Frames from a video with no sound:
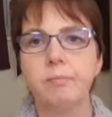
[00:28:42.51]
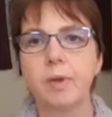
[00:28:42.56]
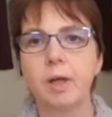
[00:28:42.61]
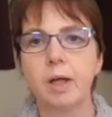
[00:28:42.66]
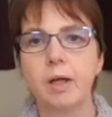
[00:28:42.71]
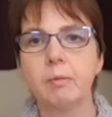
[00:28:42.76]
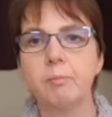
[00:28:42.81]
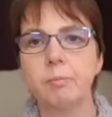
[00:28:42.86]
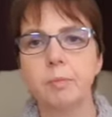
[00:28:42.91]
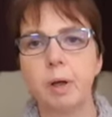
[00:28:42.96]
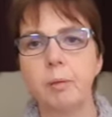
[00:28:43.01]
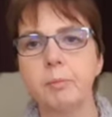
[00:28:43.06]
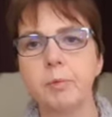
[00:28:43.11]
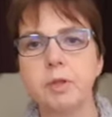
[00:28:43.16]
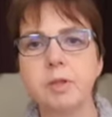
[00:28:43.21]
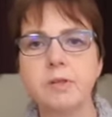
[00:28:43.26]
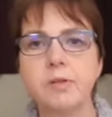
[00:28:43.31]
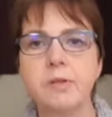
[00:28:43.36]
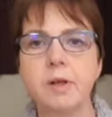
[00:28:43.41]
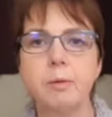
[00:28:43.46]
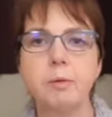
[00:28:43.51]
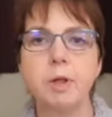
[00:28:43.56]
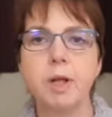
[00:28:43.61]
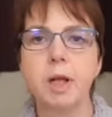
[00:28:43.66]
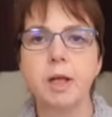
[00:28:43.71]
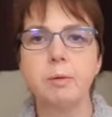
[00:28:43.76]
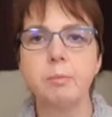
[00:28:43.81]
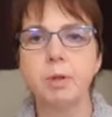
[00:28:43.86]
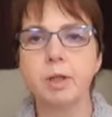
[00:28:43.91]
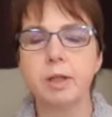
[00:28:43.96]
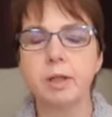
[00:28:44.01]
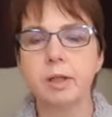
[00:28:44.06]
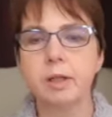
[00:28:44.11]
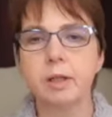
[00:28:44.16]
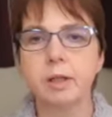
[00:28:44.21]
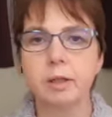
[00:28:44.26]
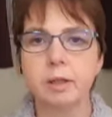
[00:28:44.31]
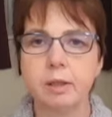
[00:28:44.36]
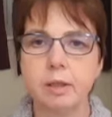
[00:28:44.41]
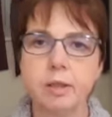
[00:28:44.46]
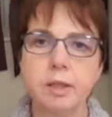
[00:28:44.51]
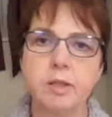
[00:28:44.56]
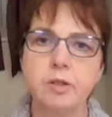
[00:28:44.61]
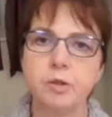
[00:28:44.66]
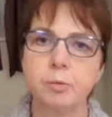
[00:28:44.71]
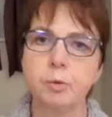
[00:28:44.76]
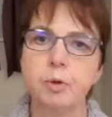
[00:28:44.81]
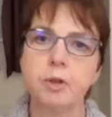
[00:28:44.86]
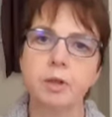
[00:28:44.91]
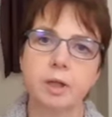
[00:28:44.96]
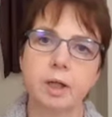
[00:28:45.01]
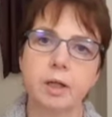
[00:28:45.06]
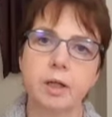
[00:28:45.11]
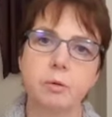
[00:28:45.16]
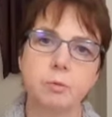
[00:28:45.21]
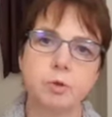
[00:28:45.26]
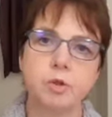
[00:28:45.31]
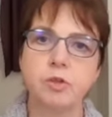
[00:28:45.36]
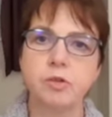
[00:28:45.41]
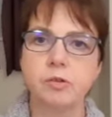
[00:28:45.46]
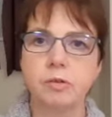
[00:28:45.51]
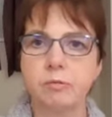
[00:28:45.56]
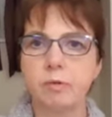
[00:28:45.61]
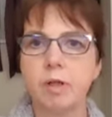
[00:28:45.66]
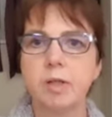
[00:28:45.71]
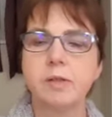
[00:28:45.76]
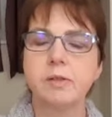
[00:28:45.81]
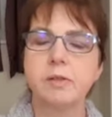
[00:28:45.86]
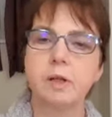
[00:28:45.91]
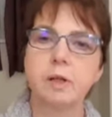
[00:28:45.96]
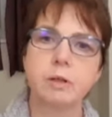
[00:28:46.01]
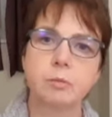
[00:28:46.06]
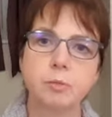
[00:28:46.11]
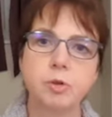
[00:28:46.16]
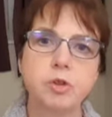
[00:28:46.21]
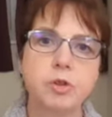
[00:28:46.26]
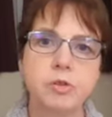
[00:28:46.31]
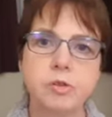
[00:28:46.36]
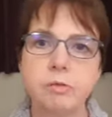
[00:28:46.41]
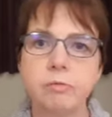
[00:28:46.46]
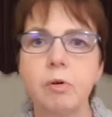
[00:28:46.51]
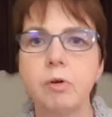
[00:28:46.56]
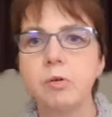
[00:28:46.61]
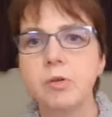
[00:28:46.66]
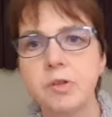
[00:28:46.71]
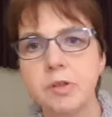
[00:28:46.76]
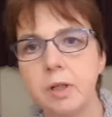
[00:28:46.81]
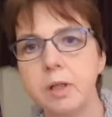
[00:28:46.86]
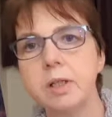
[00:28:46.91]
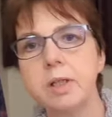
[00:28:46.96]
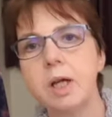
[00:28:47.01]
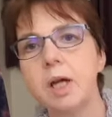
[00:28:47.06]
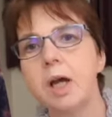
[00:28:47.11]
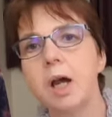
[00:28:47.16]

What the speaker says: I'm going to sew a label in it, and I need to work out which is the right side and which is the wrong side.